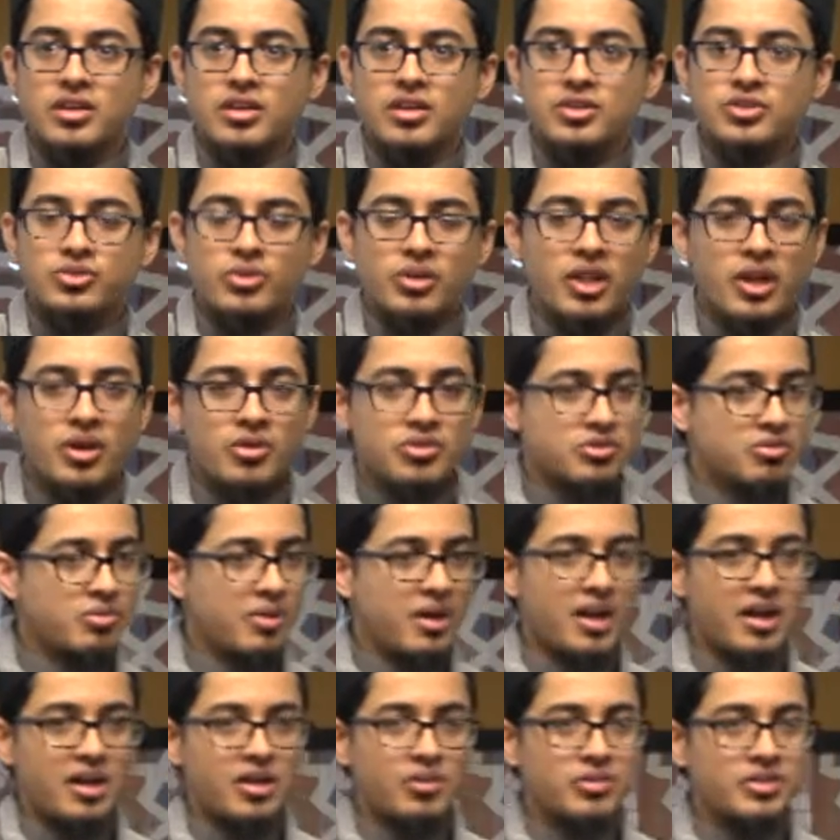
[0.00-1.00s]
So Allah
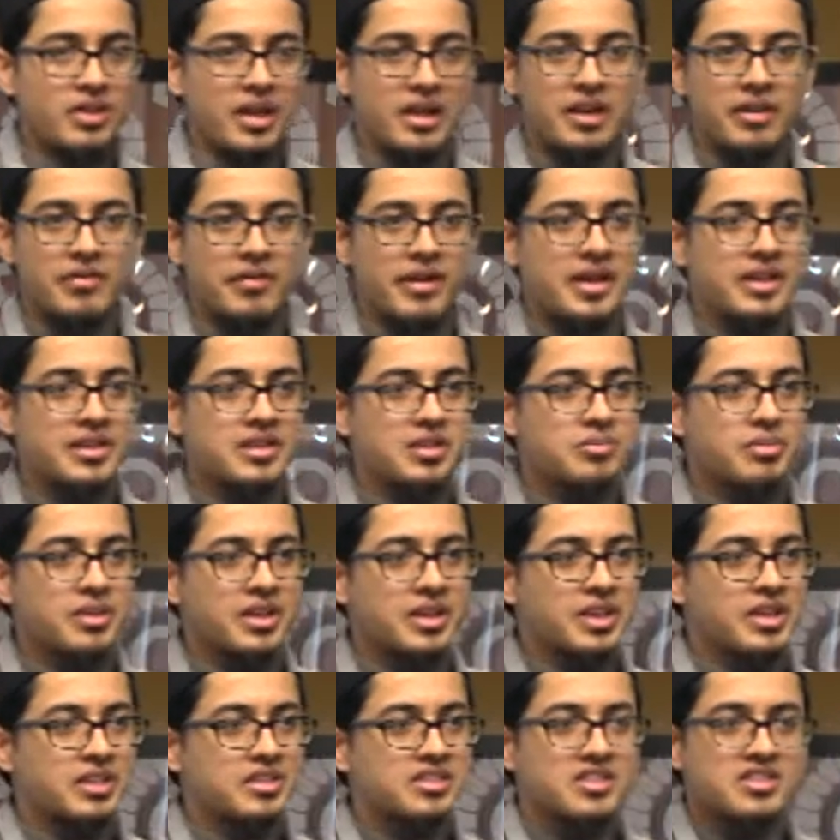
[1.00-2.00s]
subhanahu wa ta'ala right in the
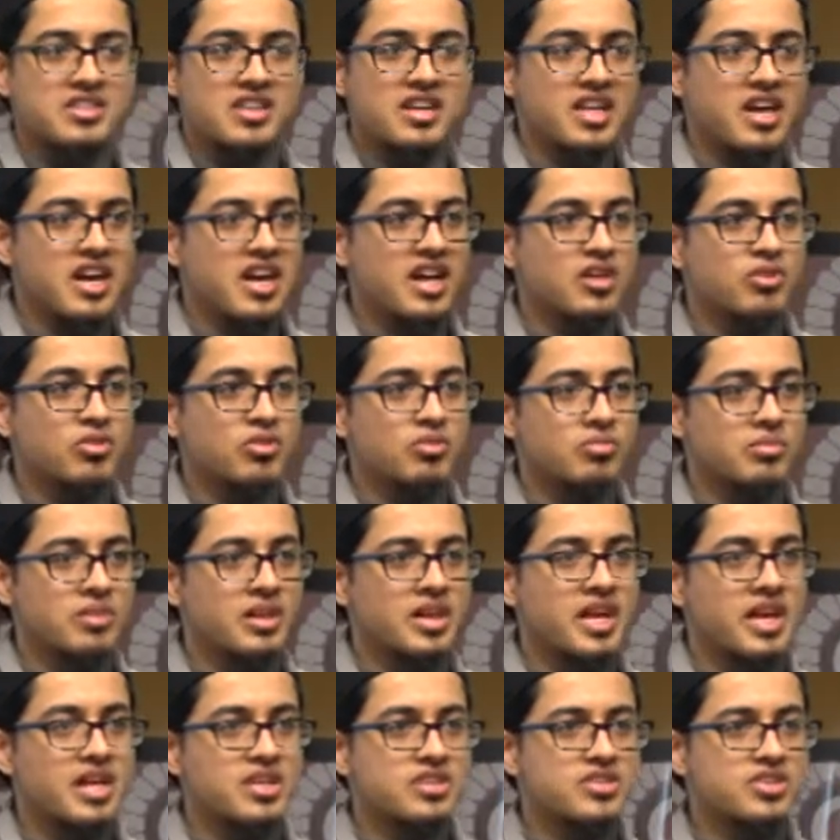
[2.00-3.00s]
beginning says, Al-Hakum,
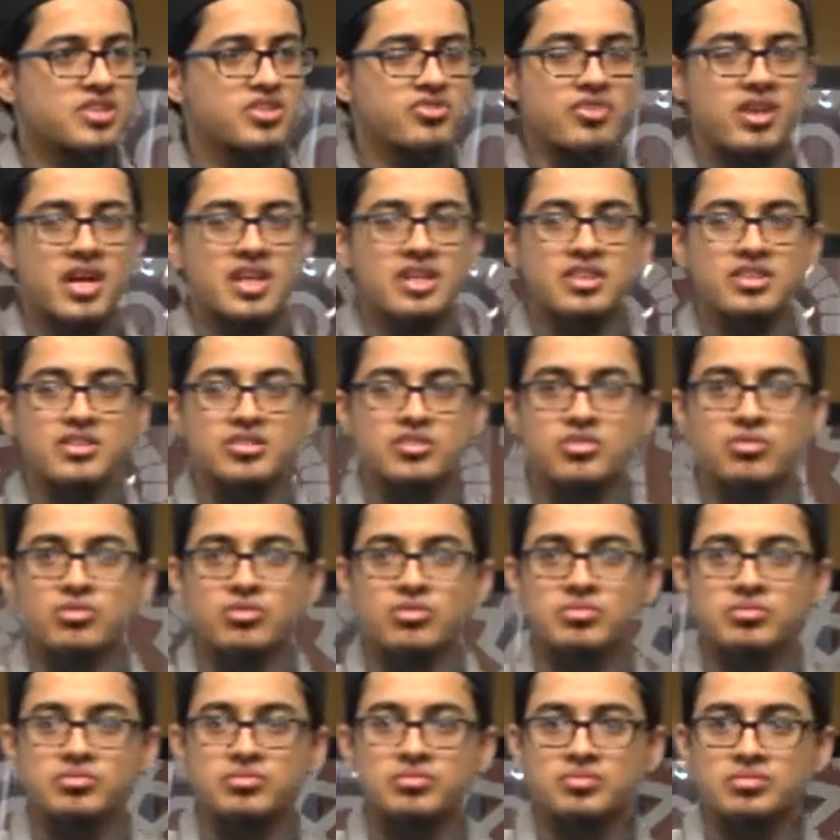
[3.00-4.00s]
it has distracted you.
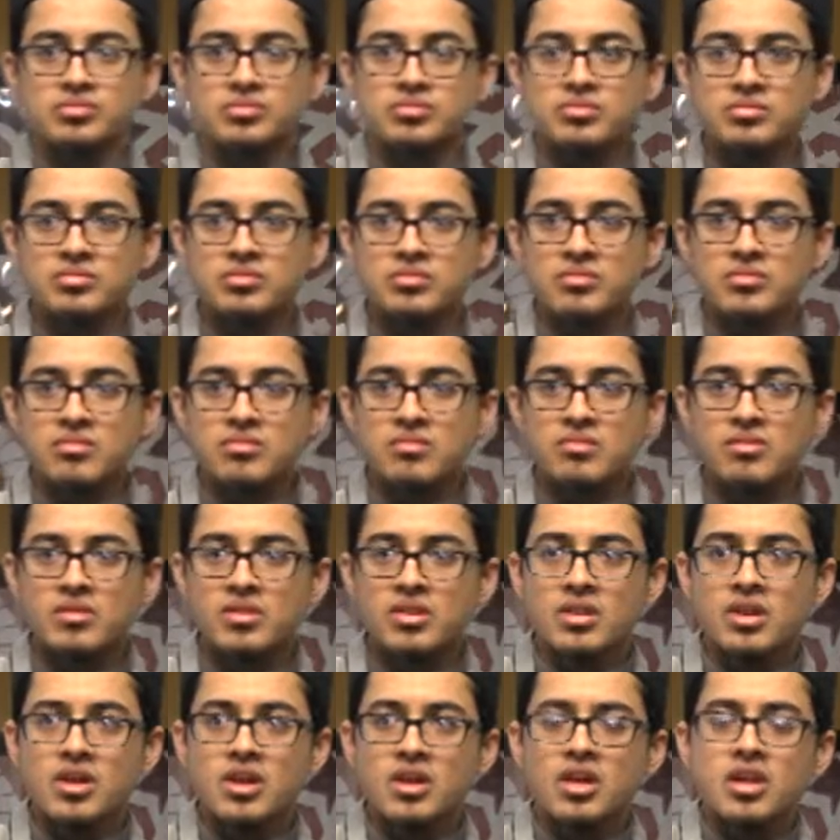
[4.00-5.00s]

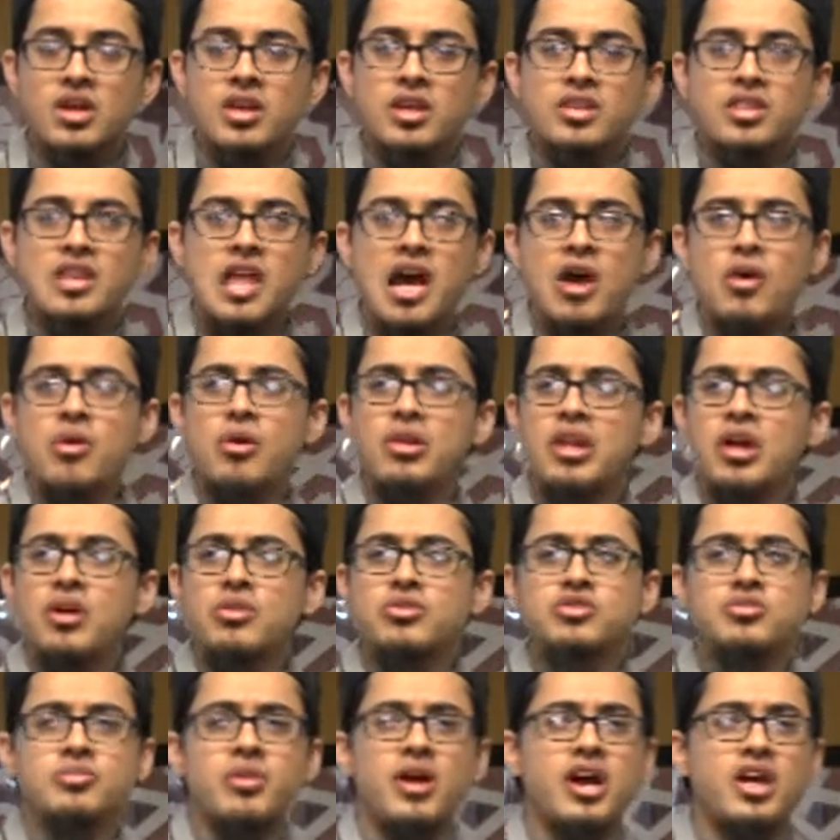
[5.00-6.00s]
Now
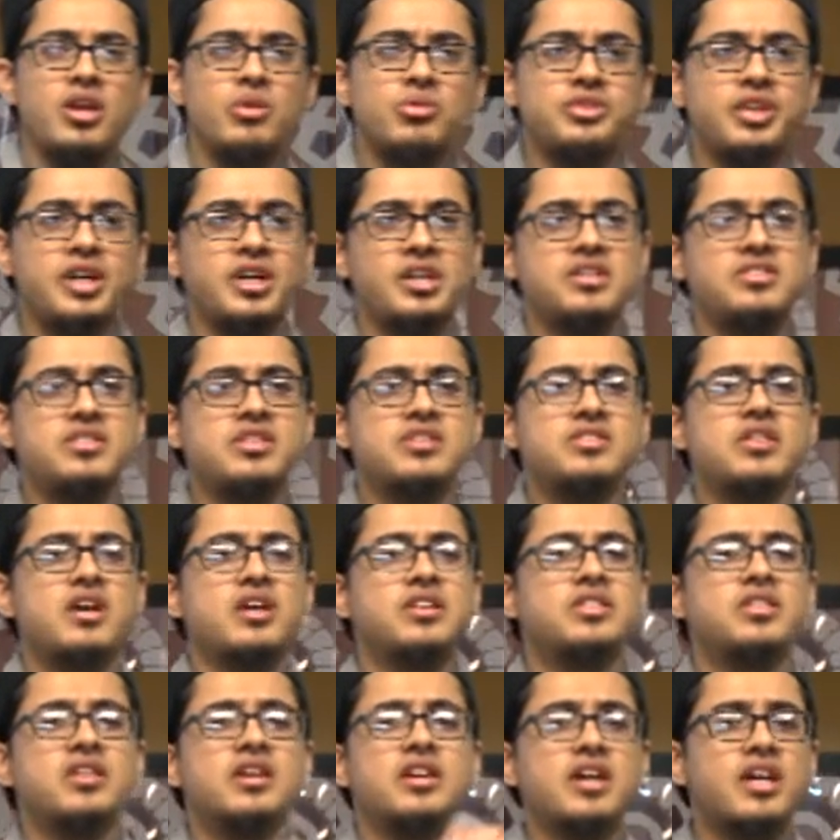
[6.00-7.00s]
Allah subhanahu wa ta'ala says,
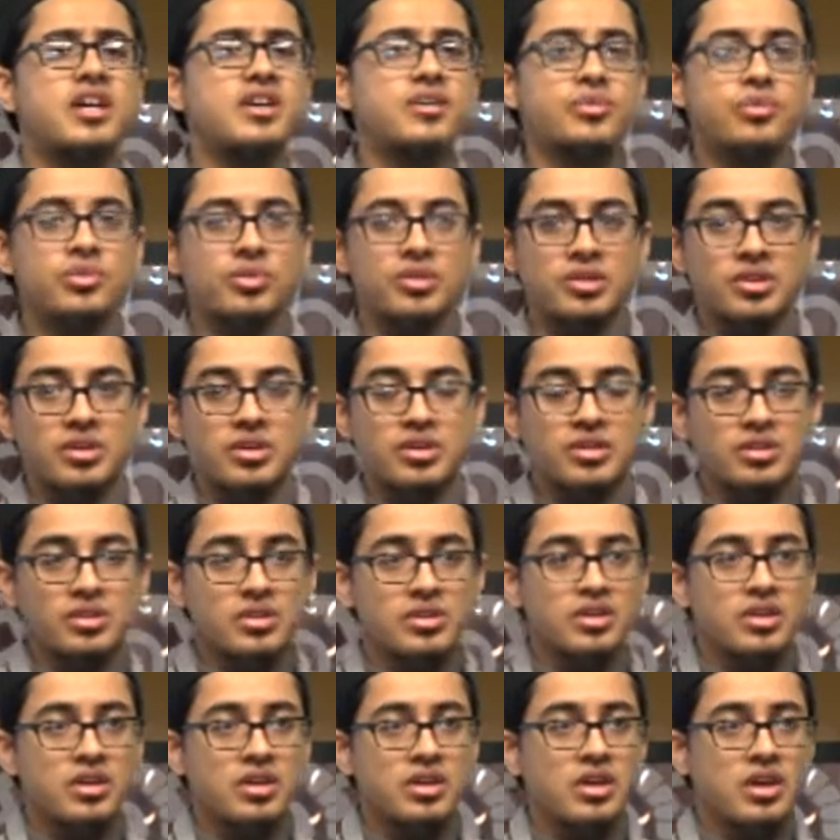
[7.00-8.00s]
At-takathur.
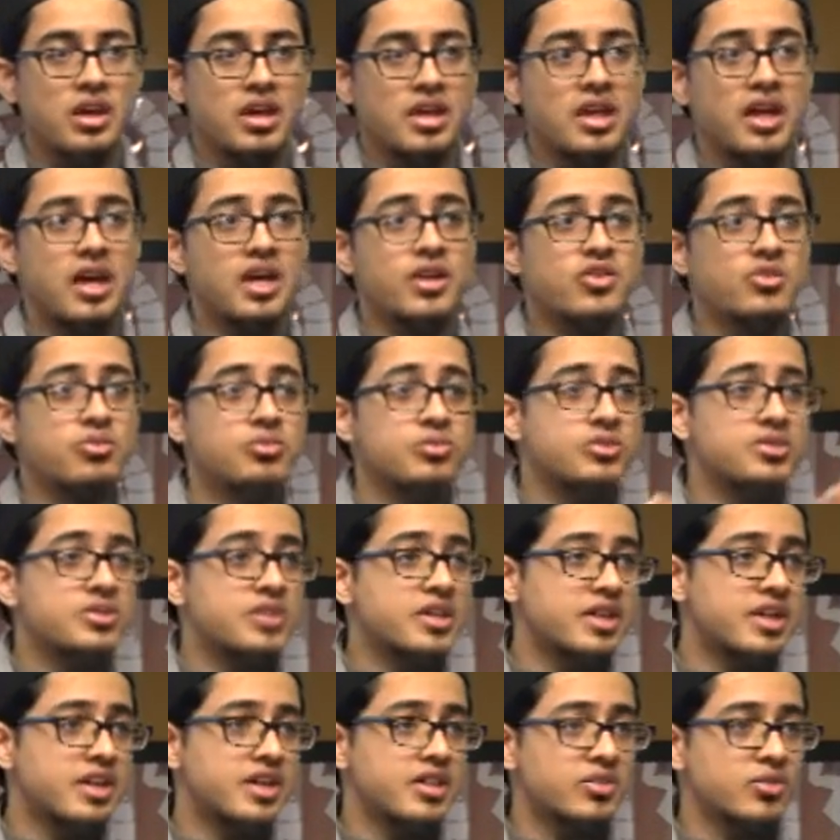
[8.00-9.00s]
Al-Hakum
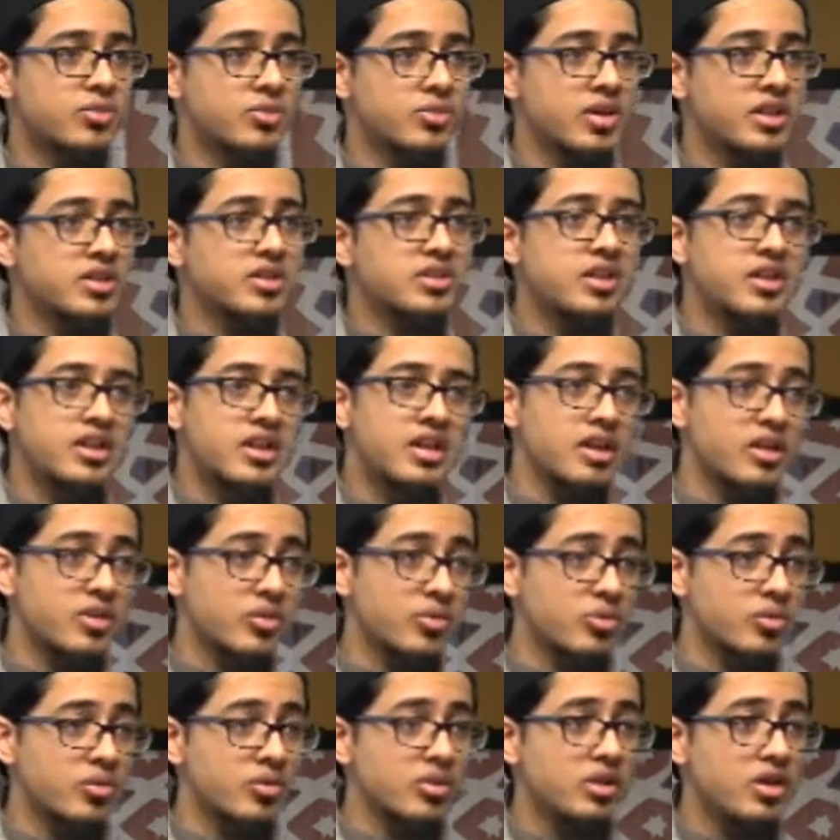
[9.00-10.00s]
at-takathur.
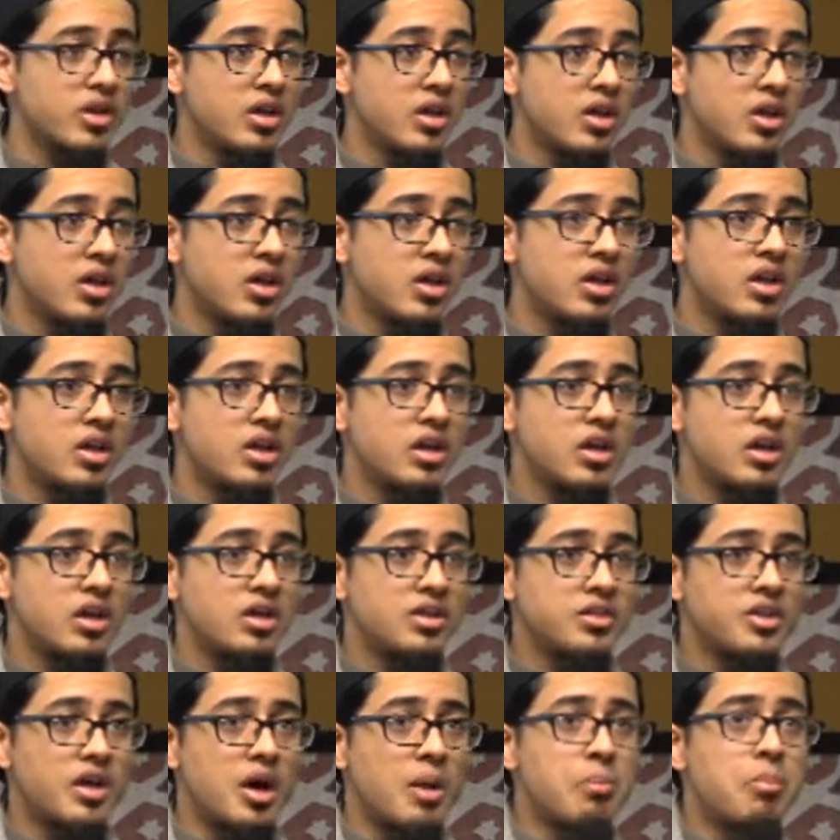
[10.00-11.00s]
At-takathur.
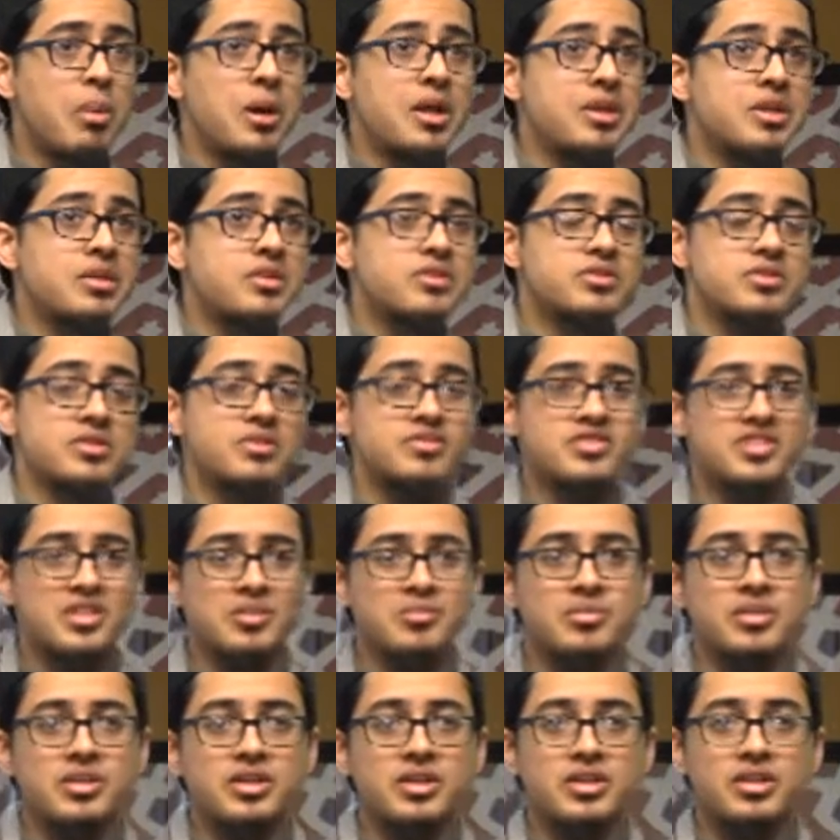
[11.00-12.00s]
The abundance of
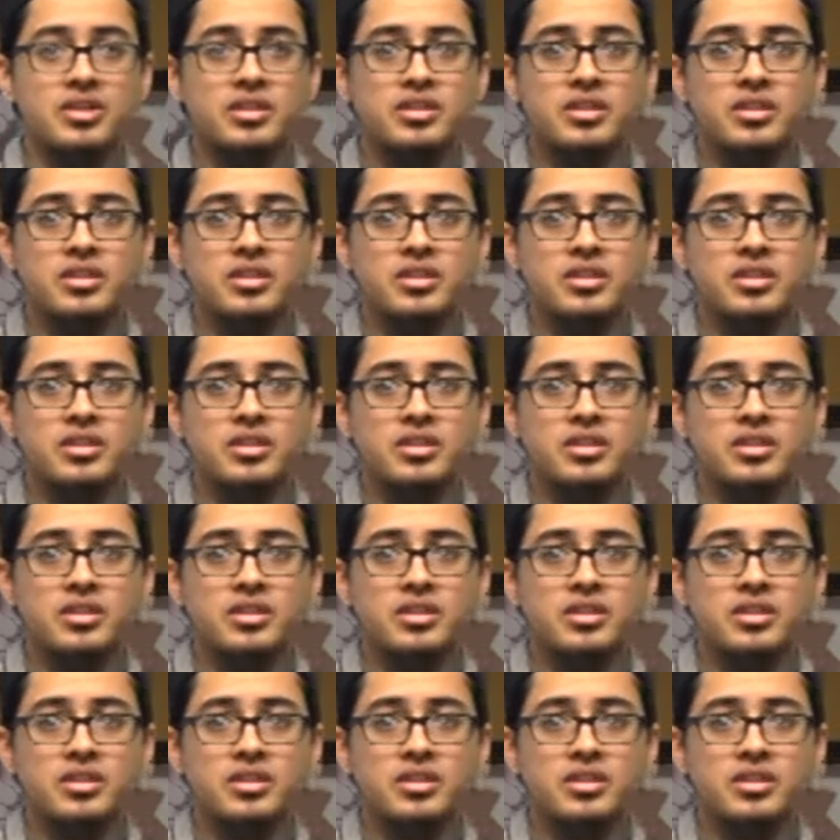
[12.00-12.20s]
something.